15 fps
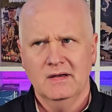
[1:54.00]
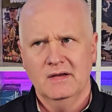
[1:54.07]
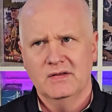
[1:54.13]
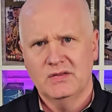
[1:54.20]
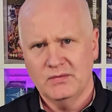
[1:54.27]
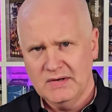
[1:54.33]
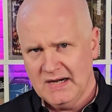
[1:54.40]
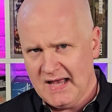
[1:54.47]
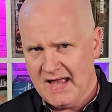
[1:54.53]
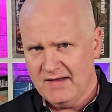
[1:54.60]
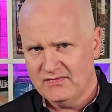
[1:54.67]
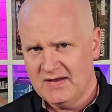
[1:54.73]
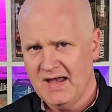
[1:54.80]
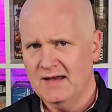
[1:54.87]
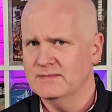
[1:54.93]

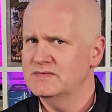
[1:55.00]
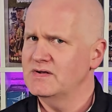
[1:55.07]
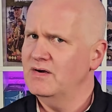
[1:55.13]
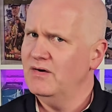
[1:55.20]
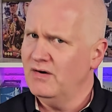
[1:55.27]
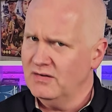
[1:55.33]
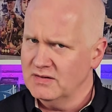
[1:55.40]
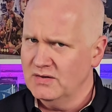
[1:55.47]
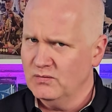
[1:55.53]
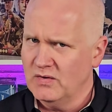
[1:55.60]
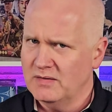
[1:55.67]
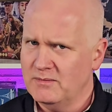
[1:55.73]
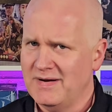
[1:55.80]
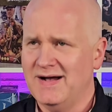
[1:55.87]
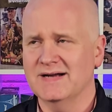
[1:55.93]
3.5 games, all in
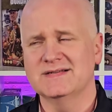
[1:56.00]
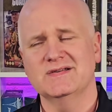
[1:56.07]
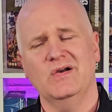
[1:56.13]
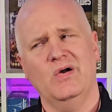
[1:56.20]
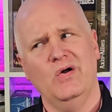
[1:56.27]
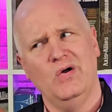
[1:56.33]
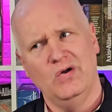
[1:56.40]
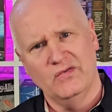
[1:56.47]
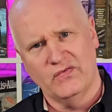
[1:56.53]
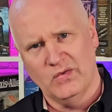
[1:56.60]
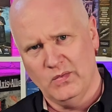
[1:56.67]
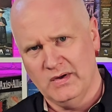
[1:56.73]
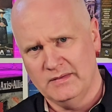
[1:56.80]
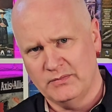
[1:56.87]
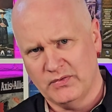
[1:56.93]
one box, all for
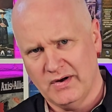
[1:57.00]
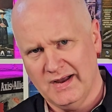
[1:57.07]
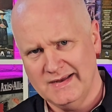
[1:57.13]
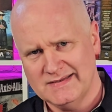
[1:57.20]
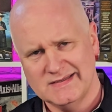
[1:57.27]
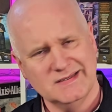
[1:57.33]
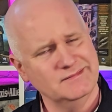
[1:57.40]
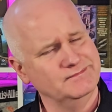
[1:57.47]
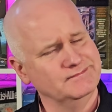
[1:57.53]
one price.